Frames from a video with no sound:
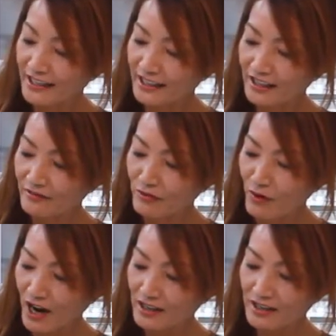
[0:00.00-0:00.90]
liter of
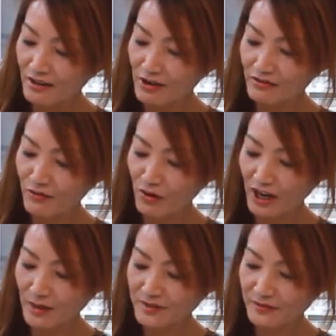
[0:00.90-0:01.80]
water or 4
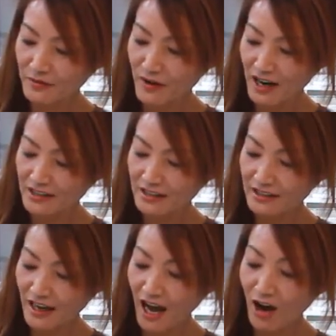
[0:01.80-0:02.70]
cups of water,
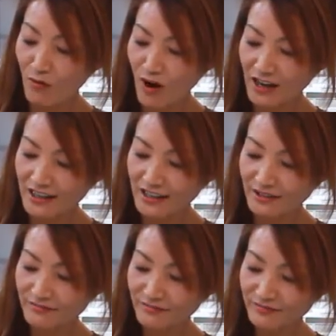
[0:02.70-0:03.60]
hot water.
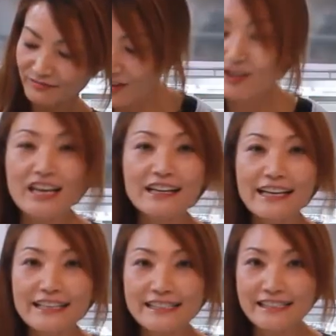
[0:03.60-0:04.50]
You can
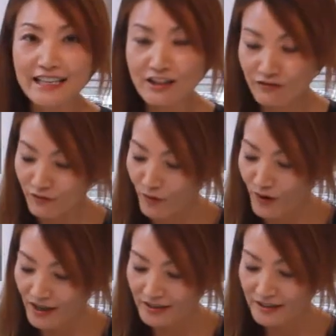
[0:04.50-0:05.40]
let it sit
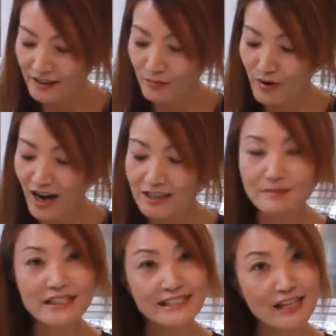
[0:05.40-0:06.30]
for
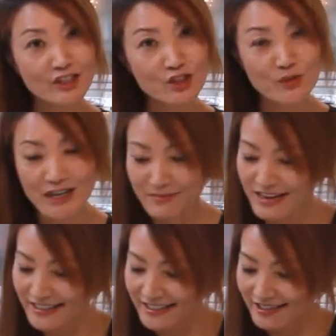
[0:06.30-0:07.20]
approximately 10 to 20
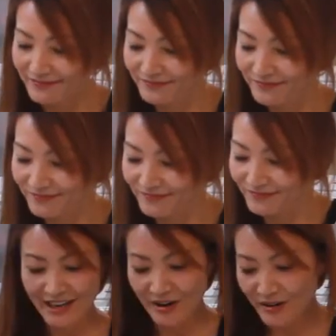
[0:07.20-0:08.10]
minutes.
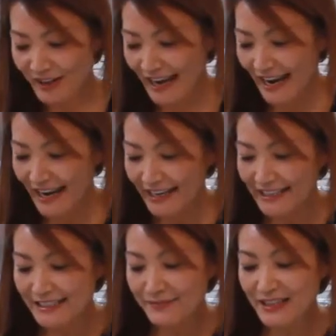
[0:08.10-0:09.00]
Okay,
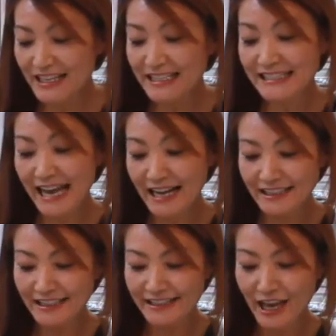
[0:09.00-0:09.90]
it's been
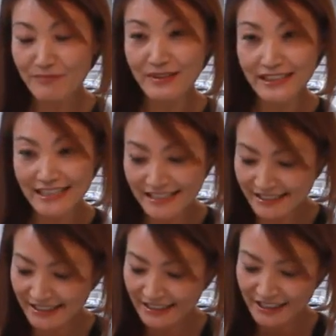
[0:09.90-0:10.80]
exactly 10
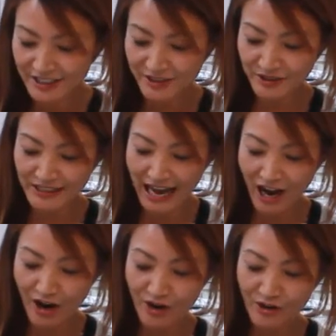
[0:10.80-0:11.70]
minutes. So
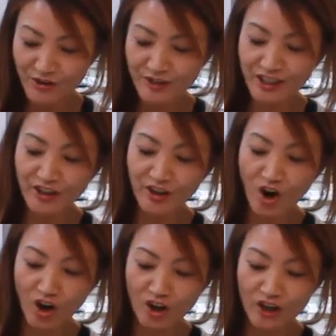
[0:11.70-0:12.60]
now you see the
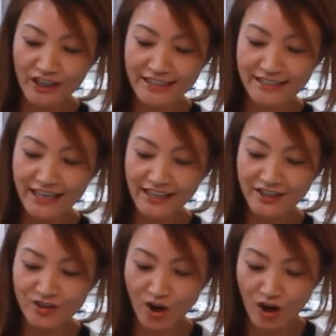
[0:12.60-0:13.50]
color is getting
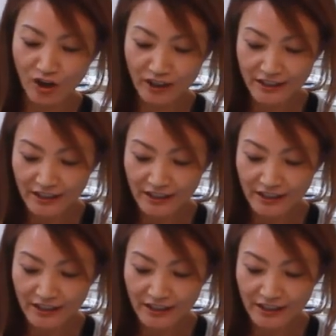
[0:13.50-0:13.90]
dark.